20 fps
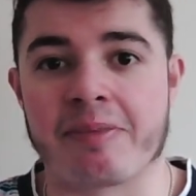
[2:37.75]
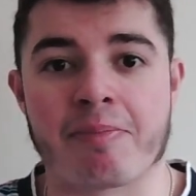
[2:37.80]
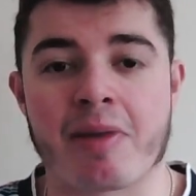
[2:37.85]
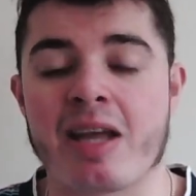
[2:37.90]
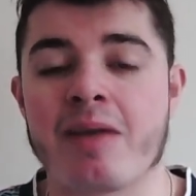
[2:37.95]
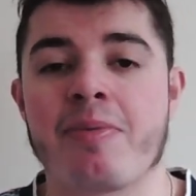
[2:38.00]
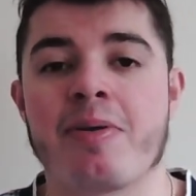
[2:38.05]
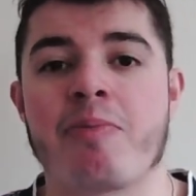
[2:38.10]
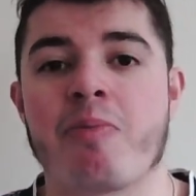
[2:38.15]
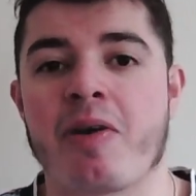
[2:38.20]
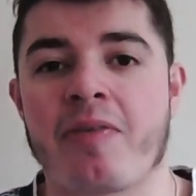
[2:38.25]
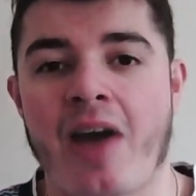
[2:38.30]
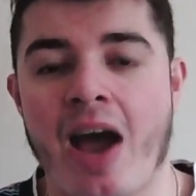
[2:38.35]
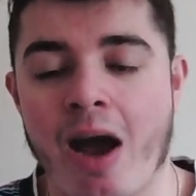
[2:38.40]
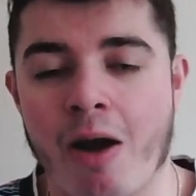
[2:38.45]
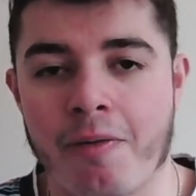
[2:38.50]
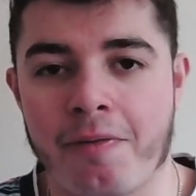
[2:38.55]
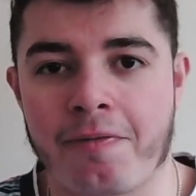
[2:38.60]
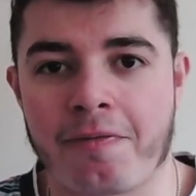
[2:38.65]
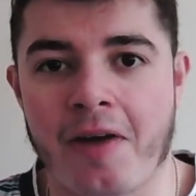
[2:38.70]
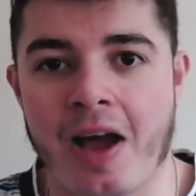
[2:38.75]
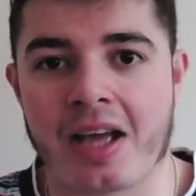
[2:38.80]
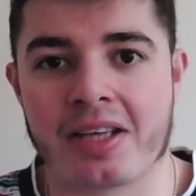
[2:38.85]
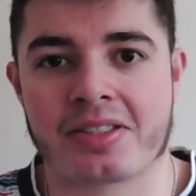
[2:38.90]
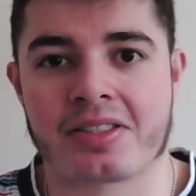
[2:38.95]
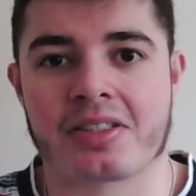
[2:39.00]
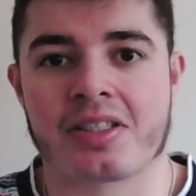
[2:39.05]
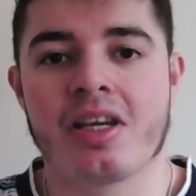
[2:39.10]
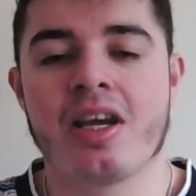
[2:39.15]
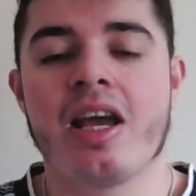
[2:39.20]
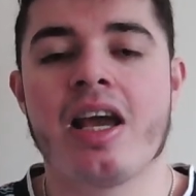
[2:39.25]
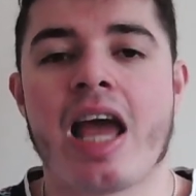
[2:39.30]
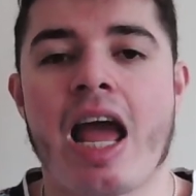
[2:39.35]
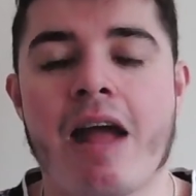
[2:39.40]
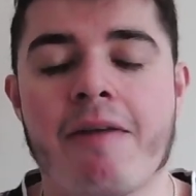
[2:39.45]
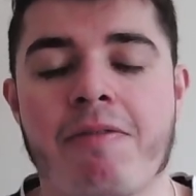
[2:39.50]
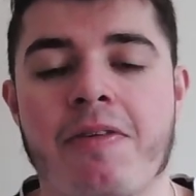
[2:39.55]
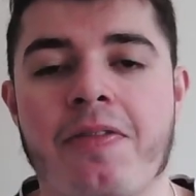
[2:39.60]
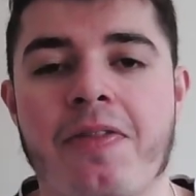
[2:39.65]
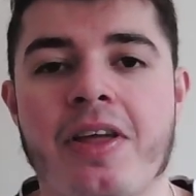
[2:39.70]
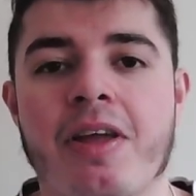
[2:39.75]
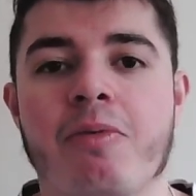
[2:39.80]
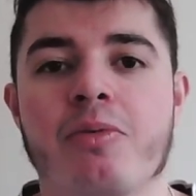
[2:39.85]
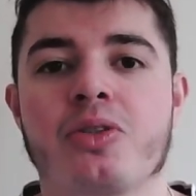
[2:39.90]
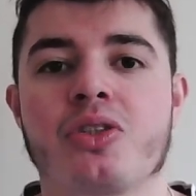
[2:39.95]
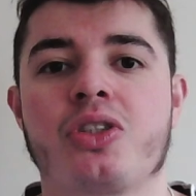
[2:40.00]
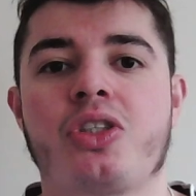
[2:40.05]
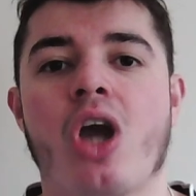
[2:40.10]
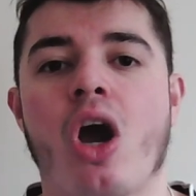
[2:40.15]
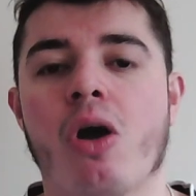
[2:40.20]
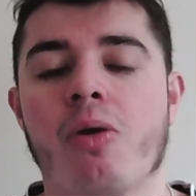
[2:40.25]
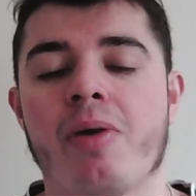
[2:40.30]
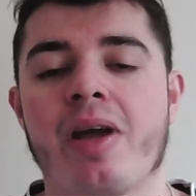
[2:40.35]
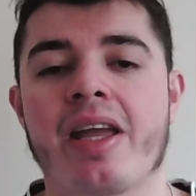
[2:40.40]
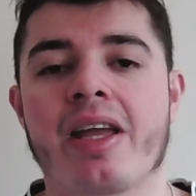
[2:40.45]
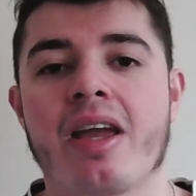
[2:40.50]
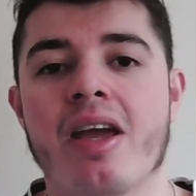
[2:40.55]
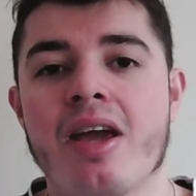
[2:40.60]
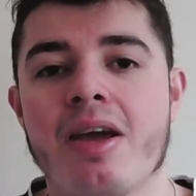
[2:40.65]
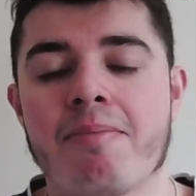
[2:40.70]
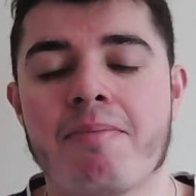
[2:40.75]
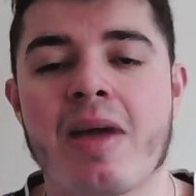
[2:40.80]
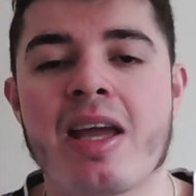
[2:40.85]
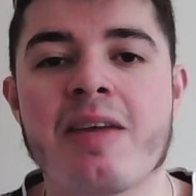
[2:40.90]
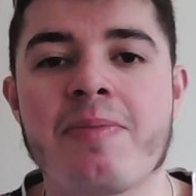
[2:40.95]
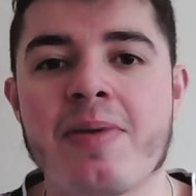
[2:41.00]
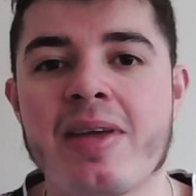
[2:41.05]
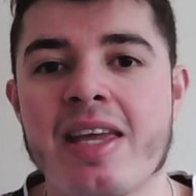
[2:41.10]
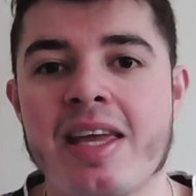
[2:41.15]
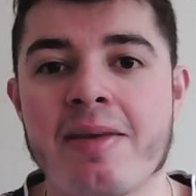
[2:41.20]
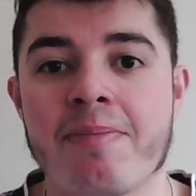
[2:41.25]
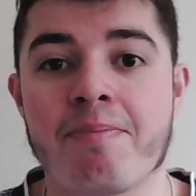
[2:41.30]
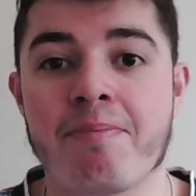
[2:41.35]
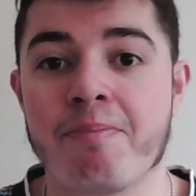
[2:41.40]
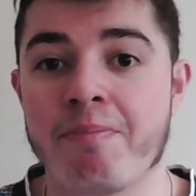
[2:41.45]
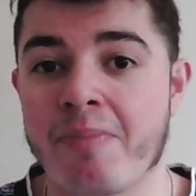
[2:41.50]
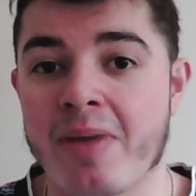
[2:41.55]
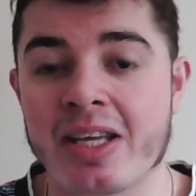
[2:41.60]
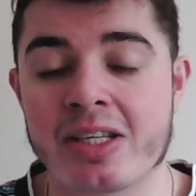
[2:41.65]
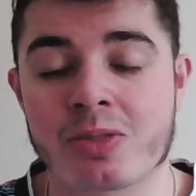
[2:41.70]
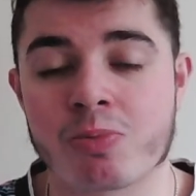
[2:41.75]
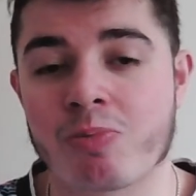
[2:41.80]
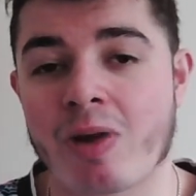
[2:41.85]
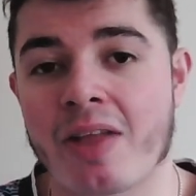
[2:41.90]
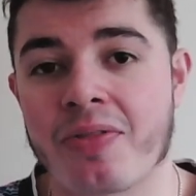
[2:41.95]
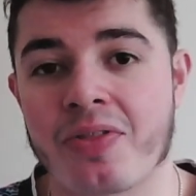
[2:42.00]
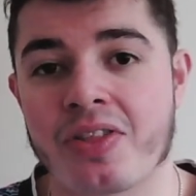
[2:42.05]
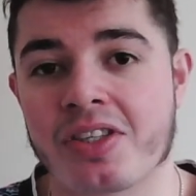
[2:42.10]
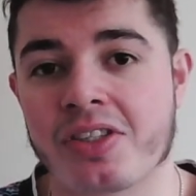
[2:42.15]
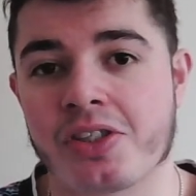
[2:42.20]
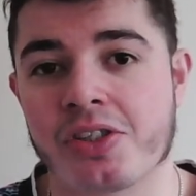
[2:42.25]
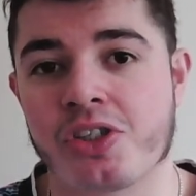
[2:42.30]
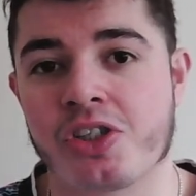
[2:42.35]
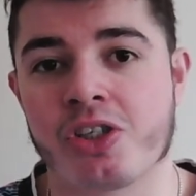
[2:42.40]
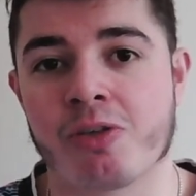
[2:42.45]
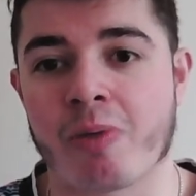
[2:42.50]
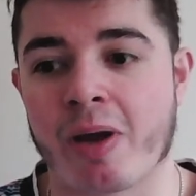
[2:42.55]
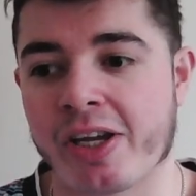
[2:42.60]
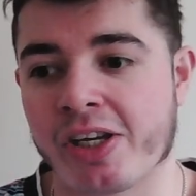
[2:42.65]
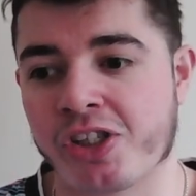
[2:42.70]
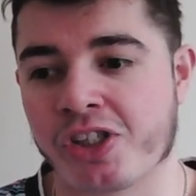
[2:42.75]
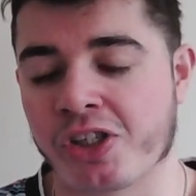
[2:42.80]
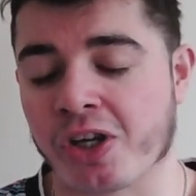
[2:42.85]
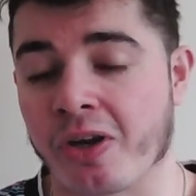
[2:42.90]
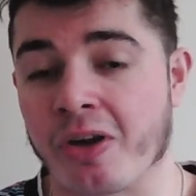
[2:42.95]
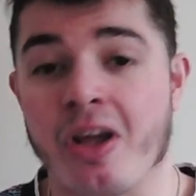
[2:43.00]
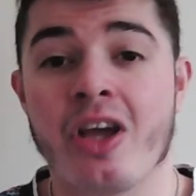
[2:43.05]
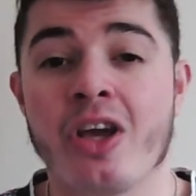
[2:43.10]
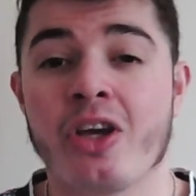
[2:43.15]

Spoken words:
Maybe with how fast everything was going, maybe he misread the situation.